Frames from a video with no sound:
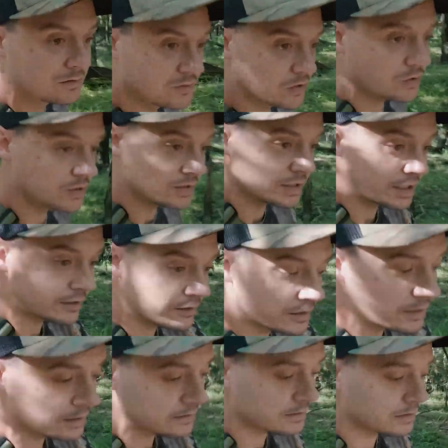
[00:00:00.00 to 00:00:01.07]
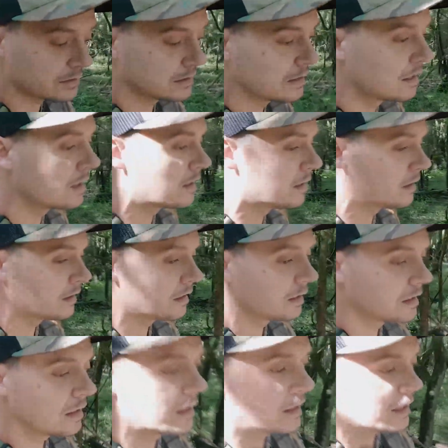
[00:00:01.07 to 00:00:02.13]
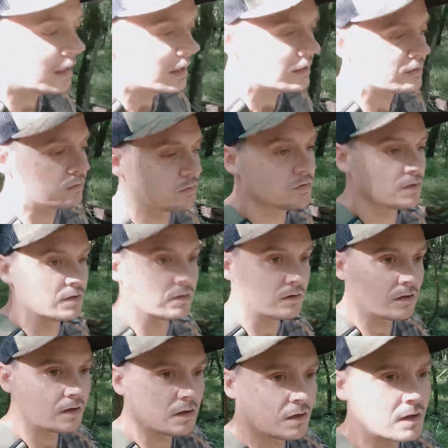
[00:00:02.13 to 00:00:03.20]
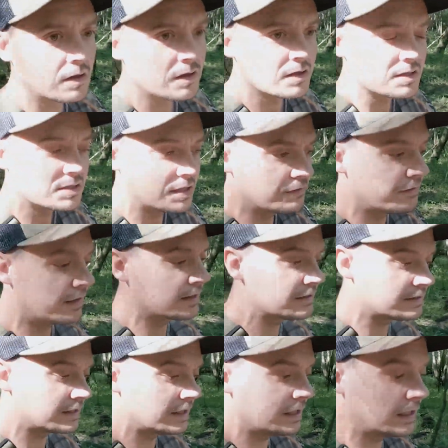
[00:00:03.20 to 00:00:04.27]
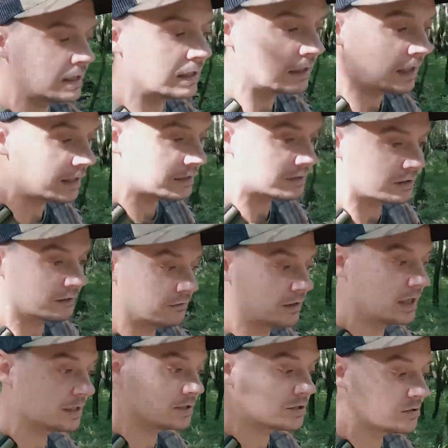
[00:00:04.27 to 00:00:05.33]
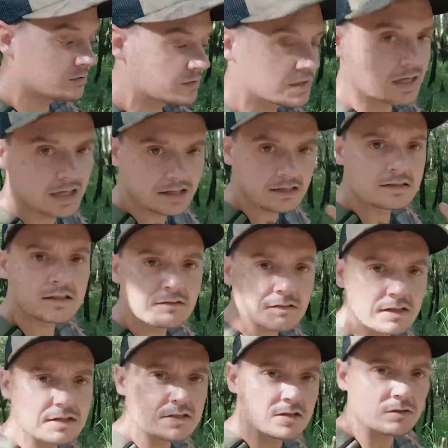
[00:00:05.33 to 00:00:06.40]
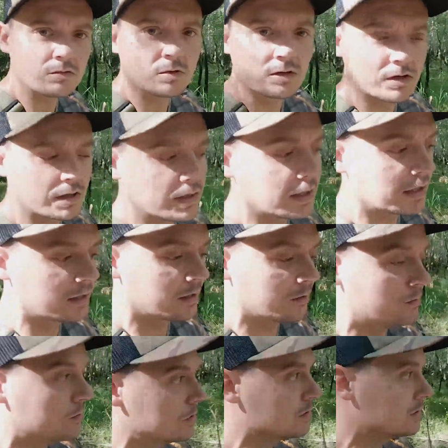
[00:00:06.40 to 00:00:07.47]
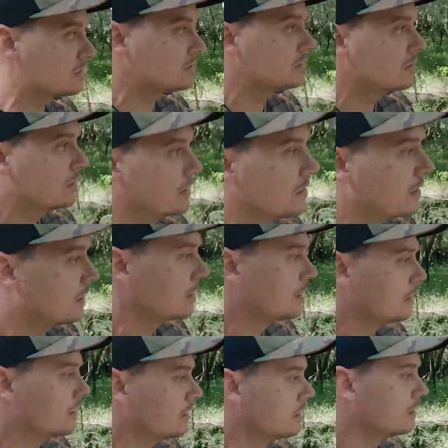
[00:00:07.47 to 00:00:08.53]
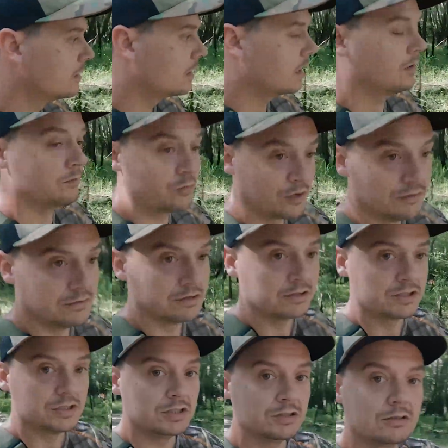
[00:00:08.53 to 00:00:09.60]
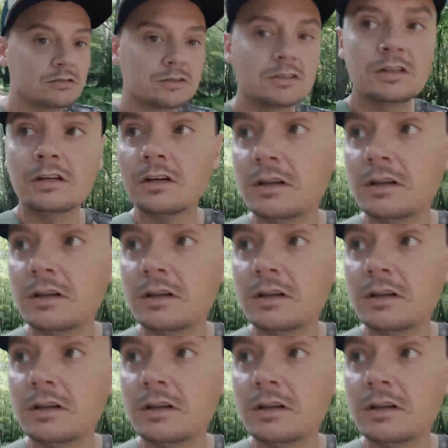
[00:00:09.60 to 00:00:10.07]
to these areas. Just want to see if I can see any last year's signs, see if they still working like there was in previous years.